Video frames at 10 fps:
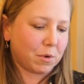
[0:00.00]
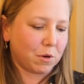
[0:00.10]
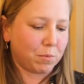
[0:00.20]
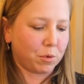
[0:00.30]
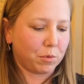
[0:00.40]

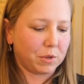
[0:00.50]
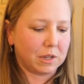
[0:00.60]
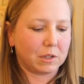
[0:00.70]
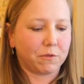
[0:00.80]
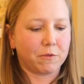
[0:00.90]
I pull
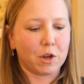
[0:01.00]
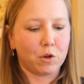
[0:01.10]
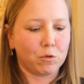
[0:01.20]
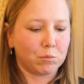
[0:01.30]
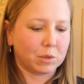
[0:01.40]
these
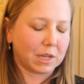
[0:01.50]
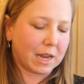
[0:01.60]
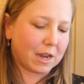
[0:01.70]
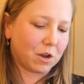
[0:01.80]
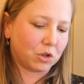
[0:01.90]
foams
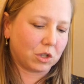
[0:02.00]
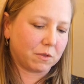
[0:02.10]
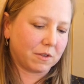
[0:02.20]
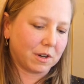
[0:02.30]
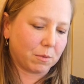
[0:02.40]
out. She's
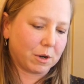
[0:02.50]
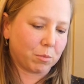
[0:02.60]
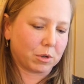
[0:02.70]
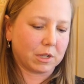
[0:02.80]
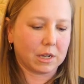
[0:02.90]
very well
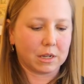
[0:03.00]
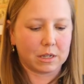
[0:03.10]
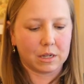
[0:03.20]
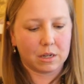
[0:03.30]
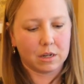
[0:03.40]

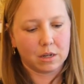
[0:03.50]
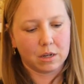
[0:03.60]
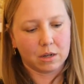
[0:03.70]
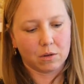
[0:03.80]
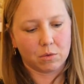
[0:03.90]
protected,
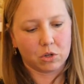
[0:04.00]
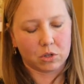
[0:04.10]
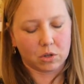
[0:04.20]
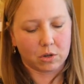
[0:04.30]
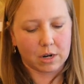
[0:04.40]
which
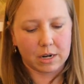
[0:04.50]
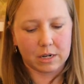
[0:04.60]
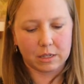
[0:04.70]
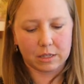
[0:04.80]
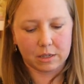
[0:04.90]
is
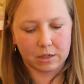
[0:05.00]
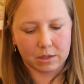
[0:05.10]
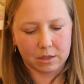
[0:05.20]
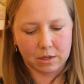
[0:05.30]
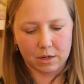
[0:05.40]
great.
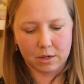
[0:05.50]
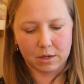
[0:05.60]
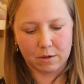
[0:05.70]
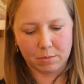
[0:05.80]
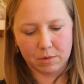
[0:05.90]

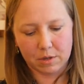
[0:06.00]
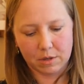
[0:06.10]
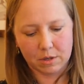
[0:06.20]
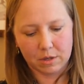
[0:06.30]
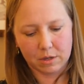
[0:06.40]
Um,
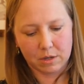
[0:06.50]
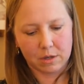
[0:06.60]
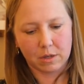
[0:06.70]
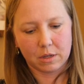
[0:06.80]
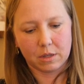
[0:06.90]

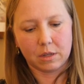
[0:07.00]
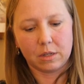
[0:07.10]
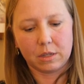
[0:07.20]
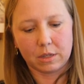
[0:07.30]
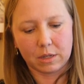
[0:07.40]

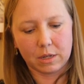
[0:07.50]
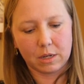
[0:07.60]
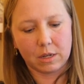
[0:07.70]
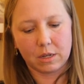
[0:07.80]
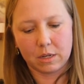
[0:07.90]
let's
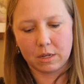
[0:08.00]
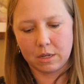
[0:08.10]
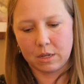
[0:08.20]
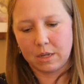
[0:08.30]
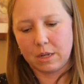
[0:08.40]
see.
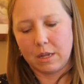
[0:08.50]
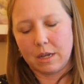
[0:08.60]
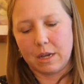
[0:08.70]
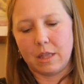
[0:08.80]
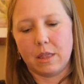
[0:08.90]

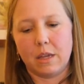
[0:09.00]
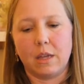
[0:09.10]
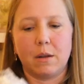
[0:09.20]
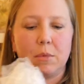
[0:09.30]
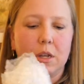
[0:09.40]
And
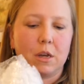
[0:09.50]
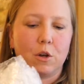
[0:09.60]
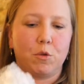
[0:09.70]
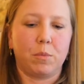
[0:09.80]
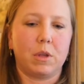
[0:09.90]
then I'm gonna
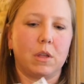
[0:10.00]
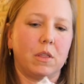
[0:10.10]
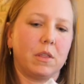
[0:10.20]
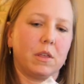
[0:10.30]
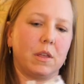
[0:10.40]

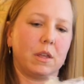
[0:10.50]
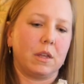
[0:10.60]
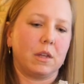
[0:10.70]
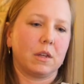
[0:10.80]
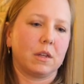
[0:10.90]
open
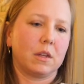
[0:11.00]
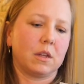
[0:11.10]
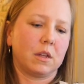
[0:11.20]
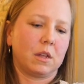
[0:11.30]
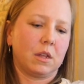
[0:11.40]
the
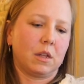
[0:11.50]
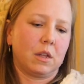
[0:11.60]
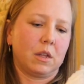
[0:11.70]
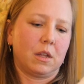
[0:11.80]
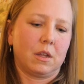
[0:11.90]

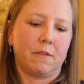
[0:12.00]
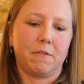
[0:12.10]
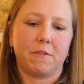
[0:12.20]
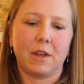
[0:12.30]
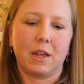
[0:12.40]

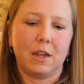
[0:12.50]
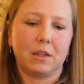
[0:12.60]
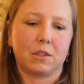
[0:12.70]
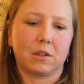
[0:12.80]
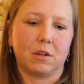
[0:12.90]

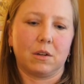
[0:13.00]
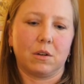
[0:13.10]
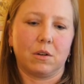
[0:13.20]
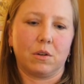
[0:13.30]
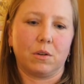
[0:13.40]
face.
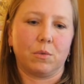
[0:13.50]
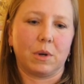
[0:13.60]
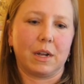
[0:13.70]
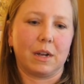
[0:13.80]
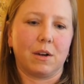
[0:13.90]
Oh,
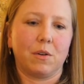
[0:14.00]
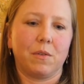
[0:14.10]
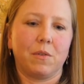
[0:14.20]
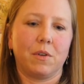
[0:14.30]
wow.